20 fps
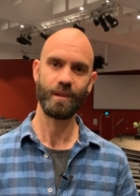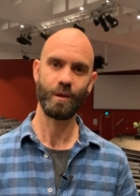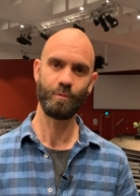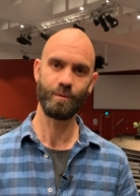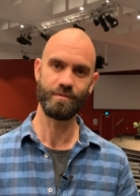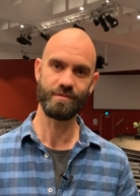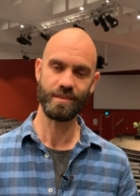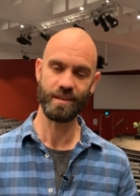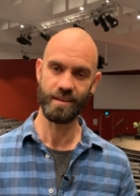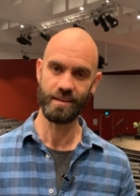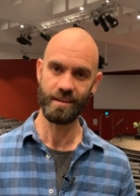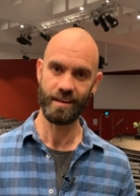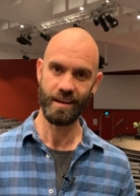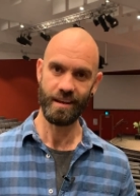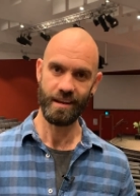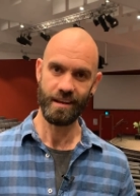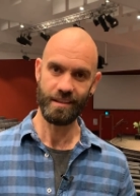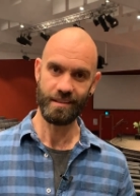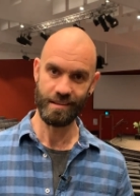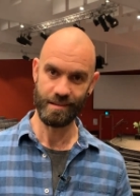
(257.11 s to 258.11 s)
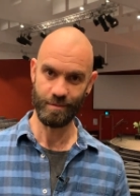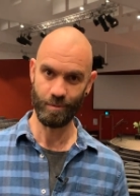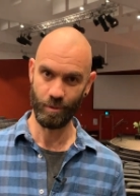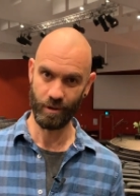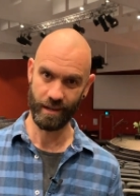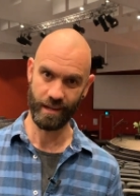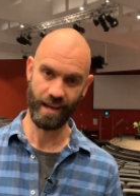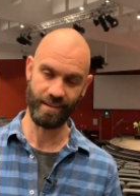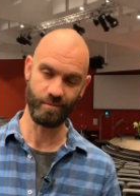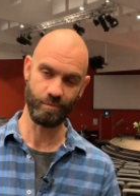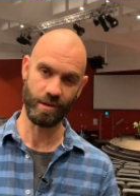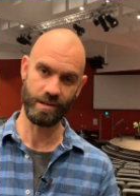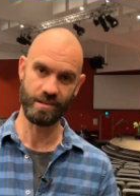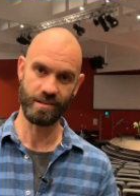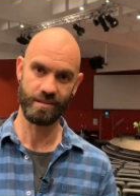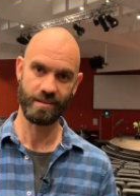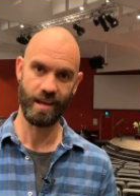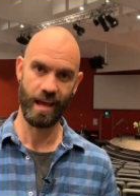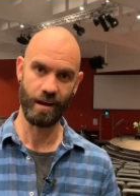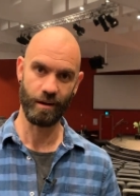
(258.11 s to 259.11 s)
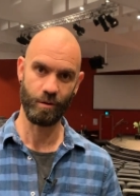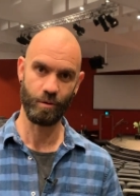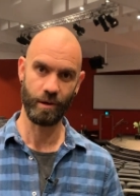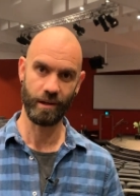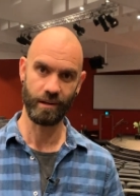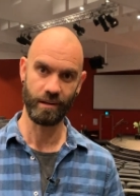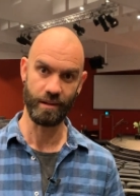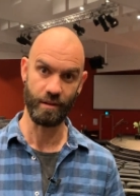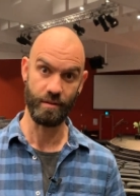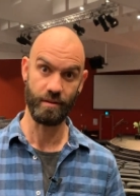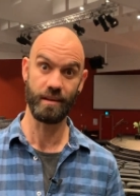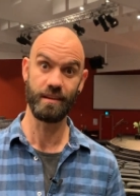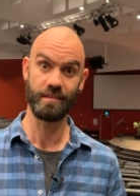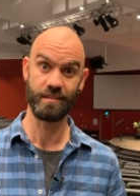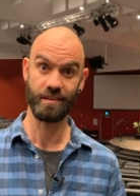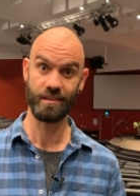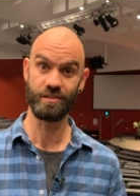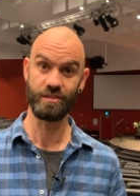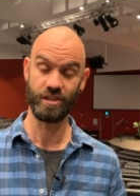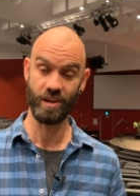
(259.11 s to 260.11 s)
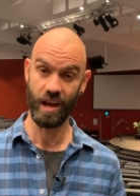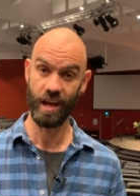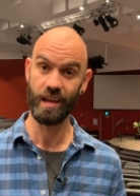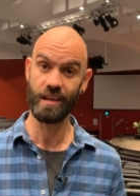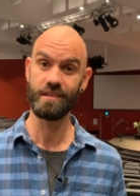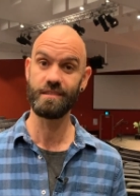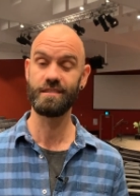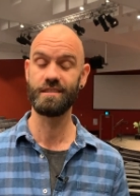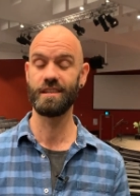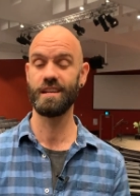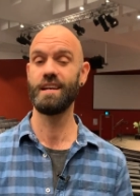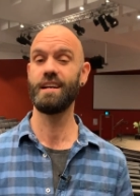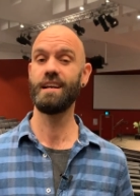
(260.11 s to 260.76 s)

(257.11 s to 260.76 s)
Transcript: We've seen this week, haven't we, just how quickly things can change,